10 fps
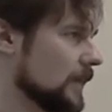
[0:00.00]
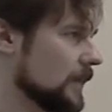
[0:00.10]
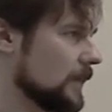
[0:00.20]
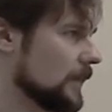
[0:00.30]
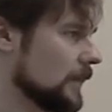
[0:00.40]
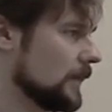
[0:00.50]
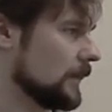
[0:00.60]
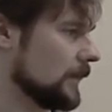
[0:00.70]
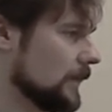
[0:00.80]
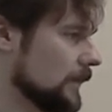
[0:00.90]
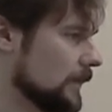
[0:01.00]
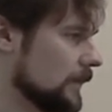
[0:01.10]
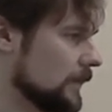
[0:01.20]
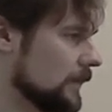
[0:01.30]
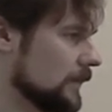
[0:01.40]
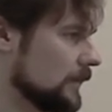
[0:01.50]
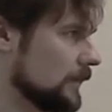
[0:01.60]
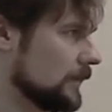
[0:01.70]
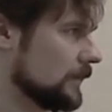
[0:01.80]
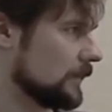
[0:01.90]

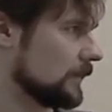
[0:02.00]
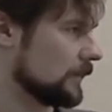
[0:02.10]
No one is speaking in this clip.